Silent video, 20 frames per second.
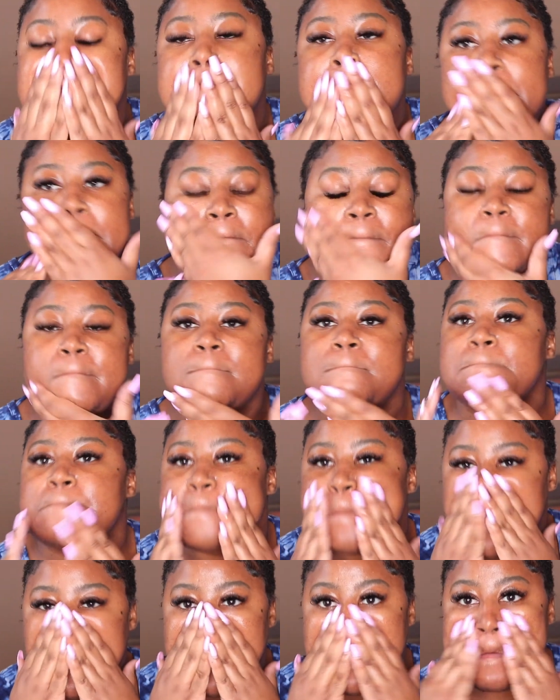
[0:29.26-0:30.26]
Then I'm using
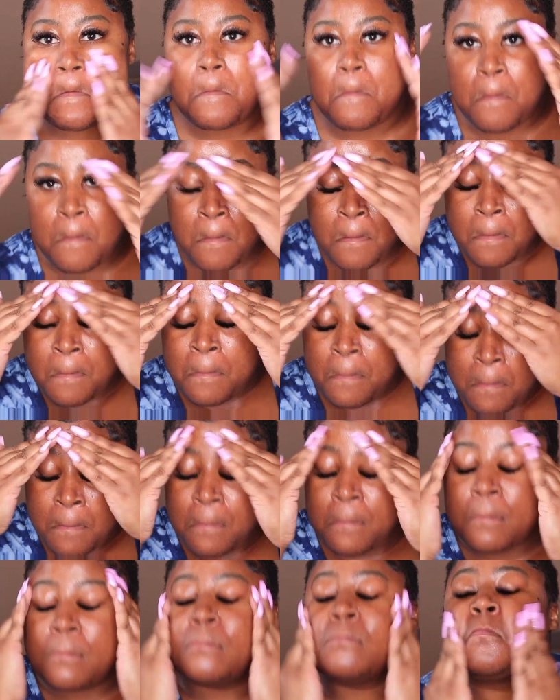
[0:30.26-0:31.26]
my
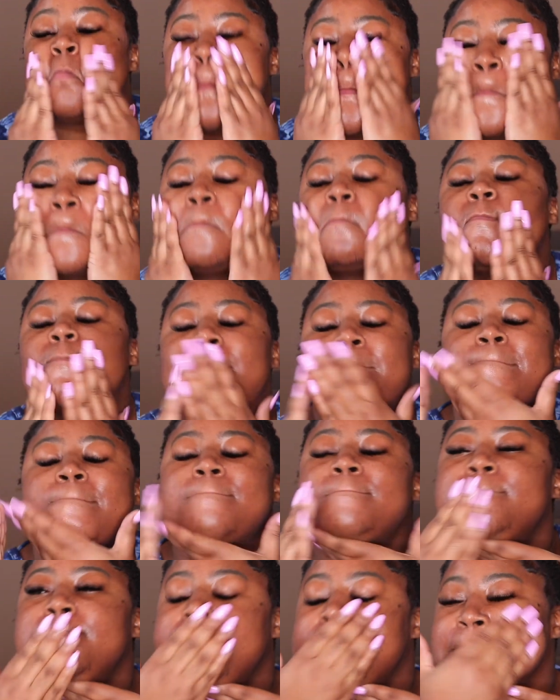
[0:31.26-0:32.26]
Tarte
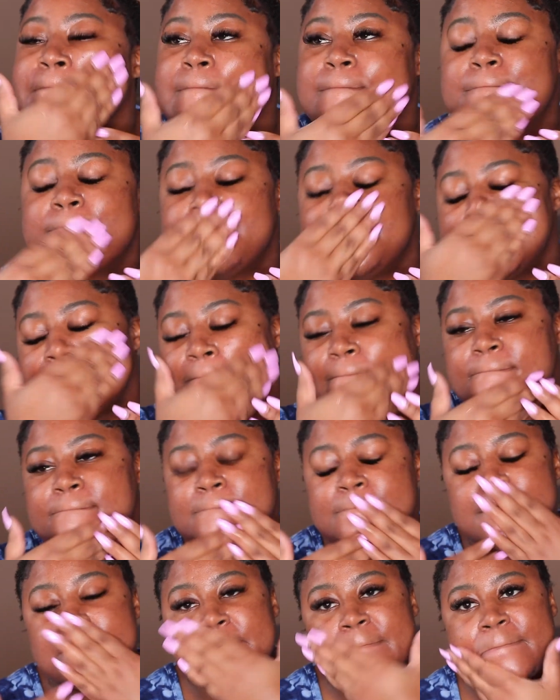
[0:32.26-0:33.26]
Sea Breeze
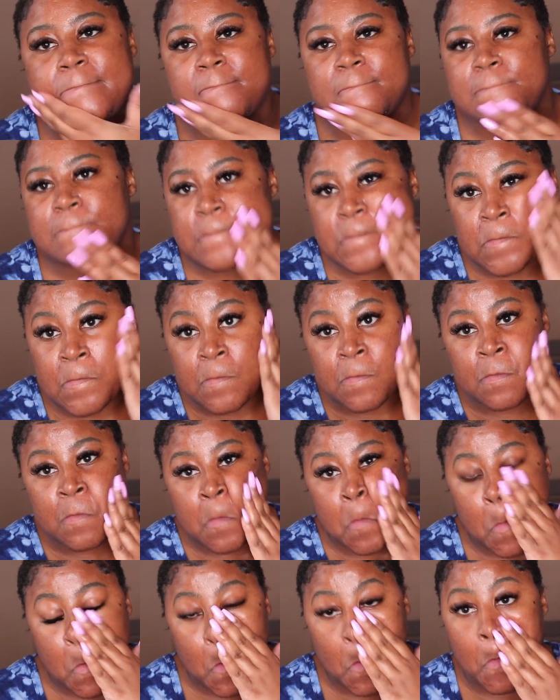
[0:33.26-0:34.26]
primer, and I'm
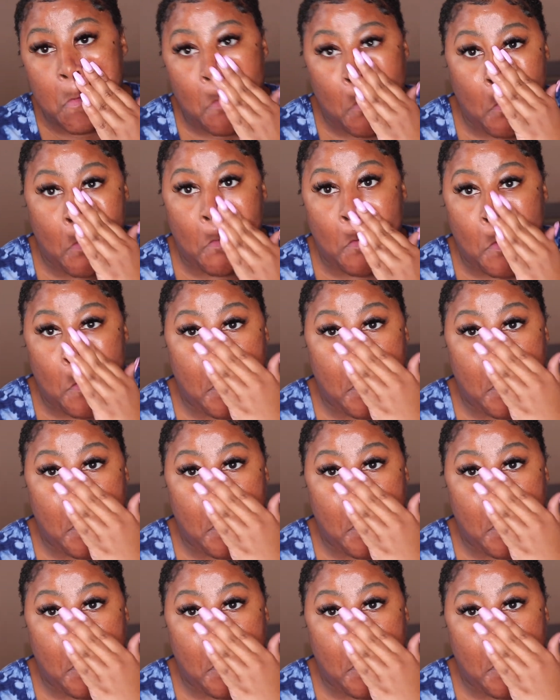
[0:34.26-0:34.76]
putting it all over my